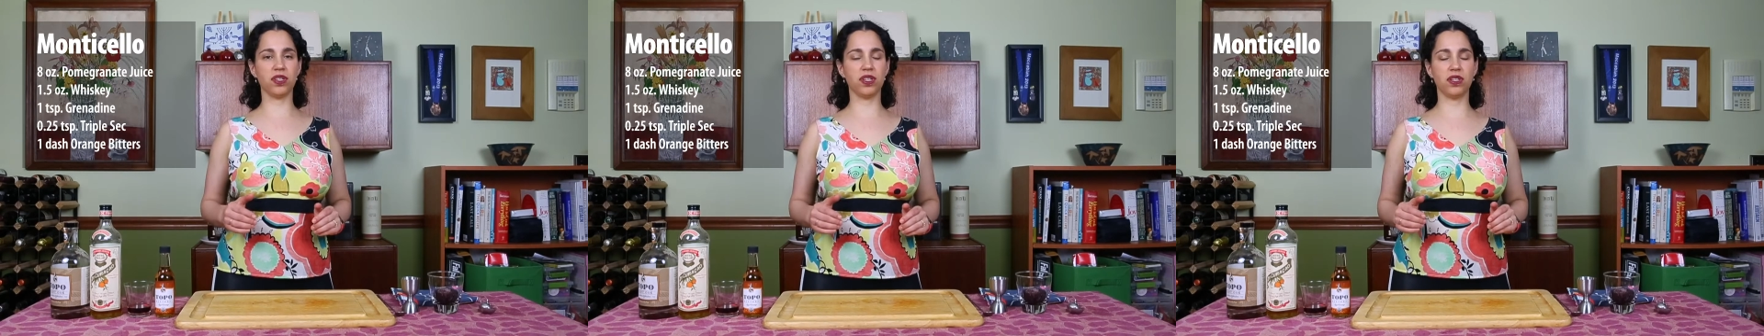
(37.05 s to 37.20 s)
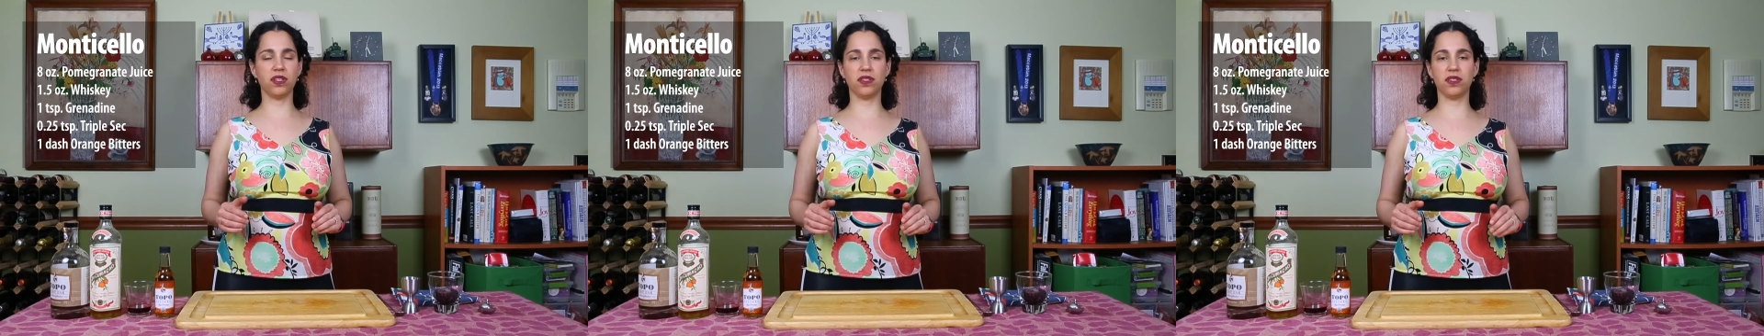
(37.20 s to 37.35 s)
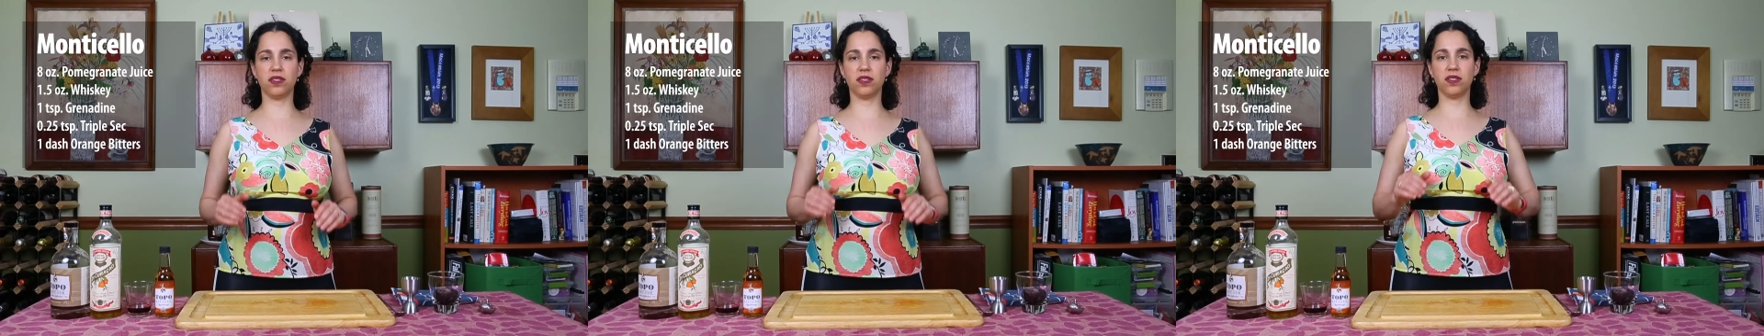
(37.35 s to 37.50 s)
And
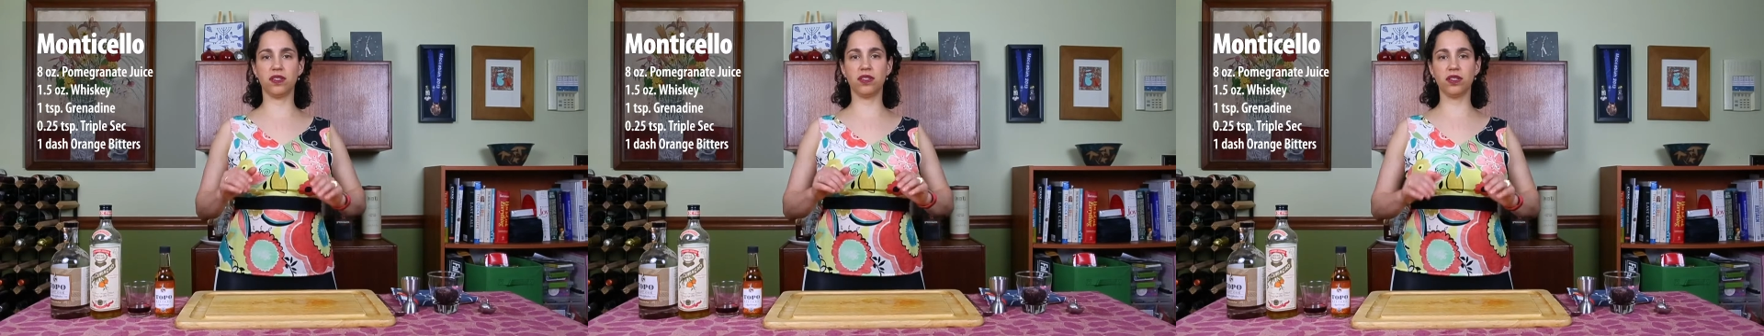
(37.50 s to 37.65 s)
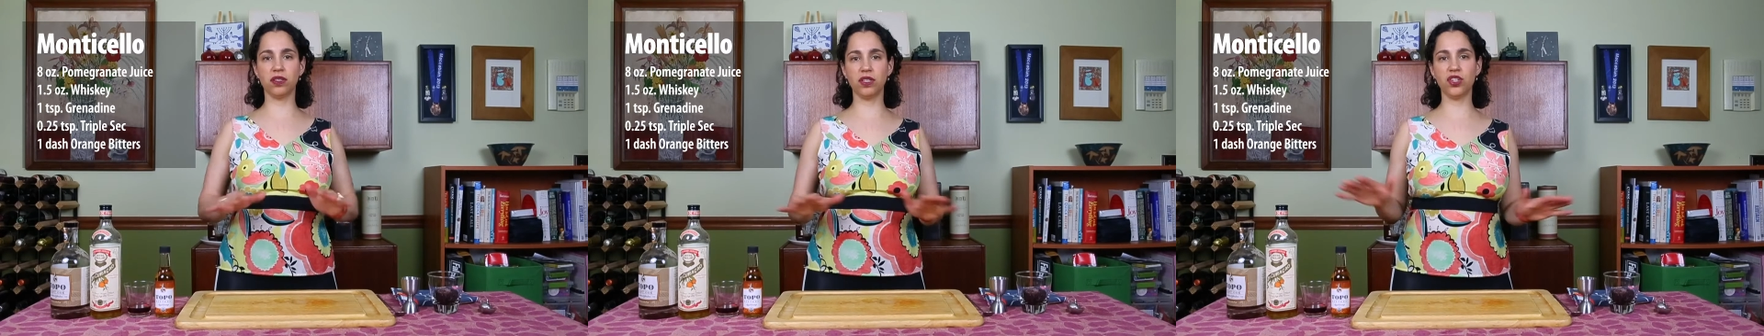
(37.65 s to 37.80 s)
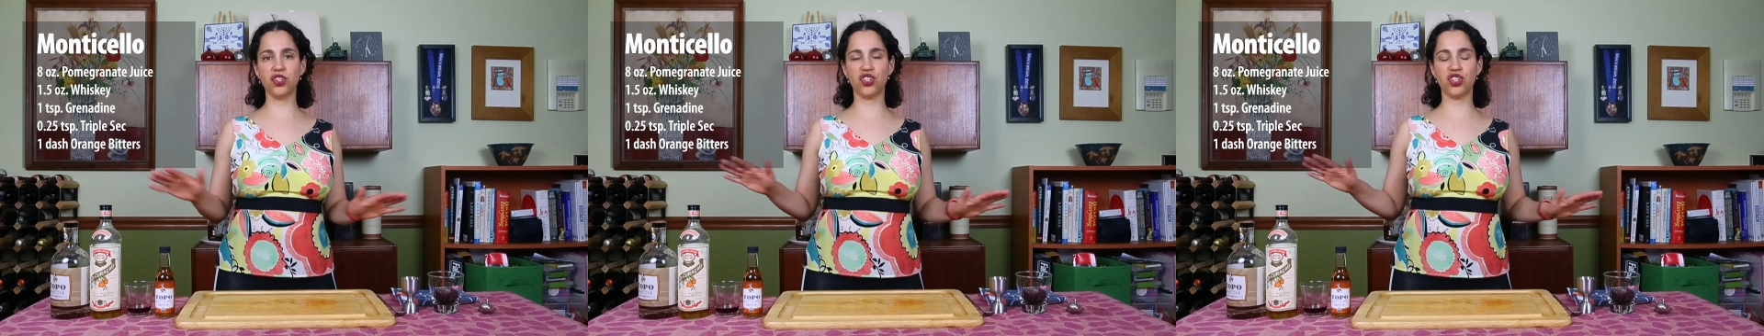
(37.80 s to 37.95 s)
it's
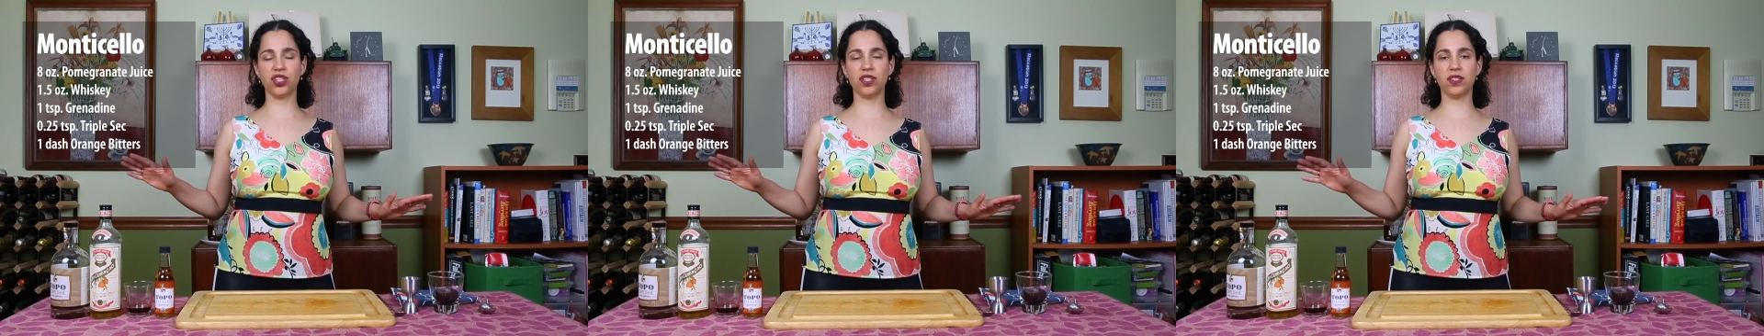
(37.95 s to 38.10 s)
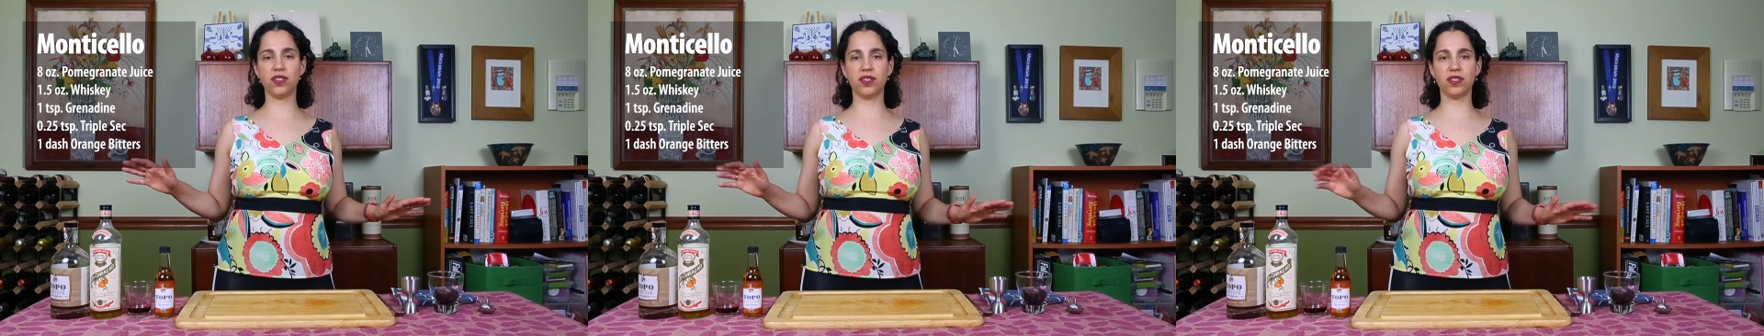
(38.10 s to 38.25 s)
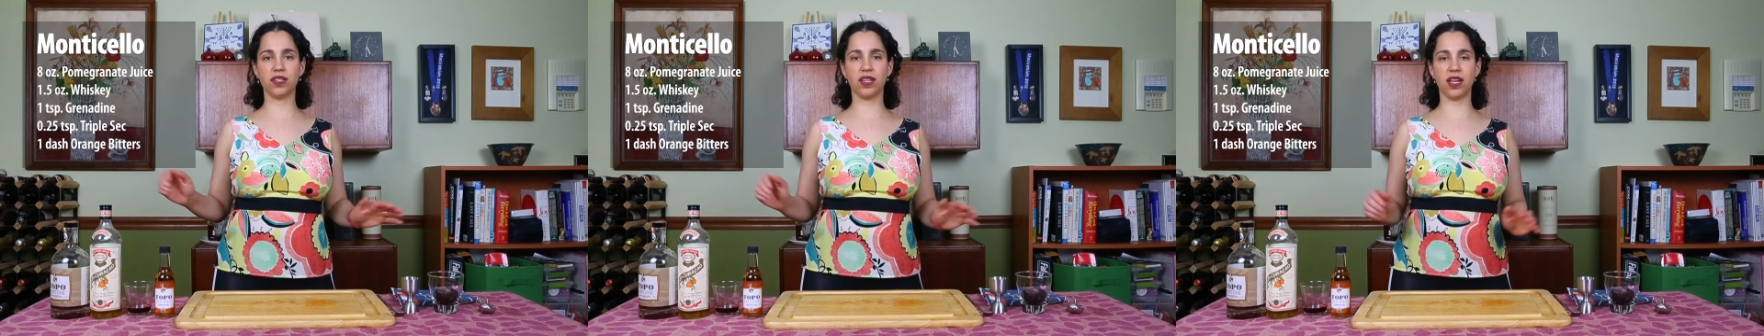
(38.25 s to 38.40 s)

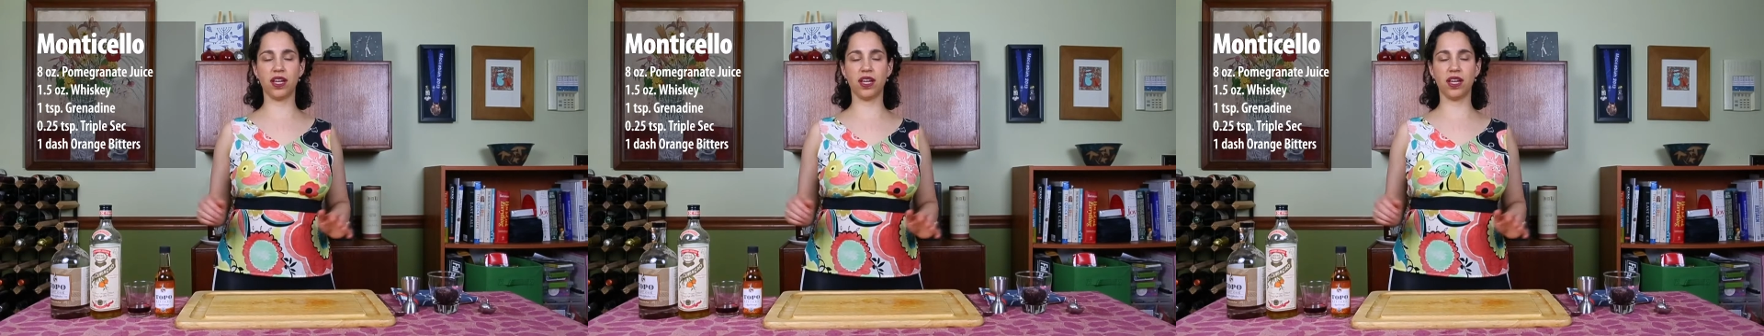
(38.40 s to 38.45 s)
delicious